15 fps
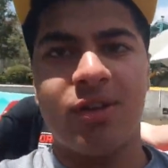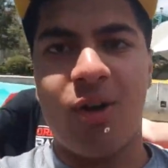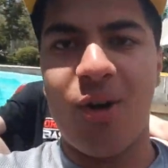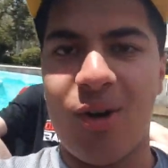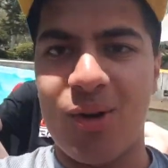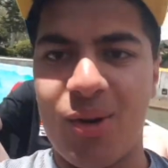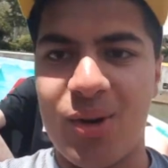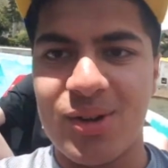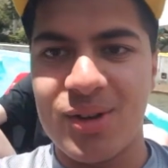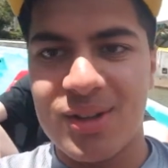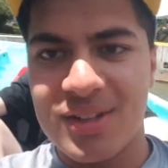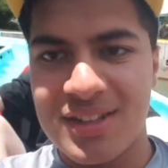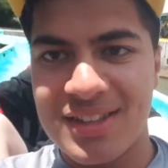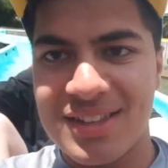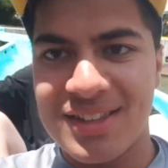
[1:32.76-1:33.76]
Oh,
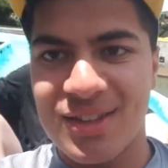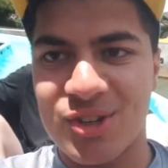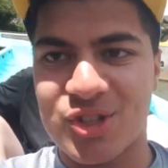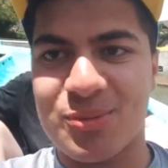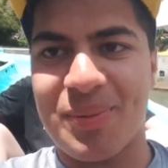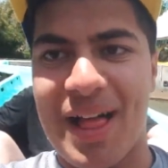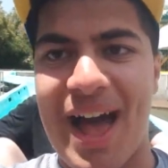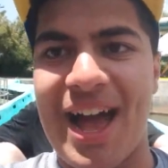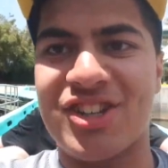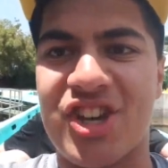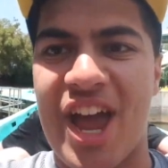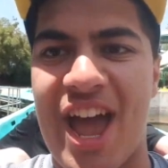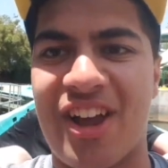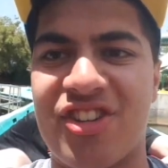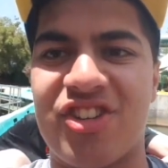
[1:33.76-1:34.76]
a little splash
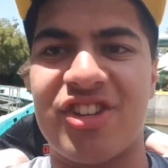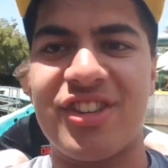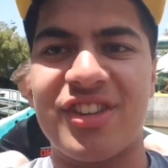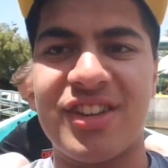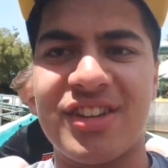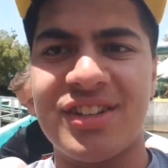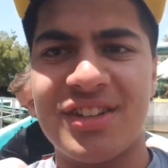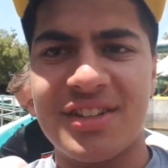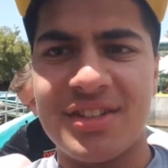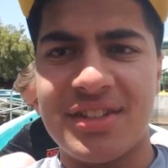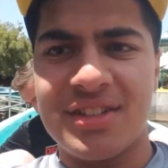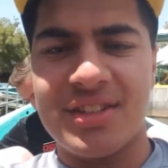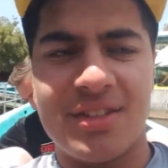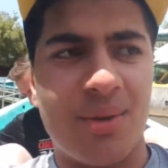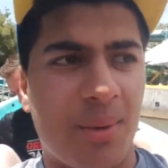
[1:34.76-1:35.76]
action.
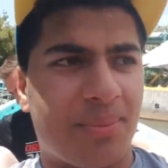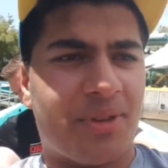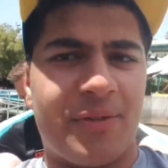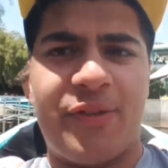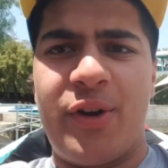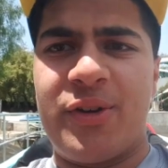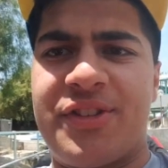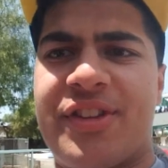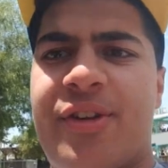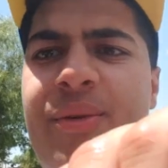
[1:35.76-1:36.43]
Oh, the phone is a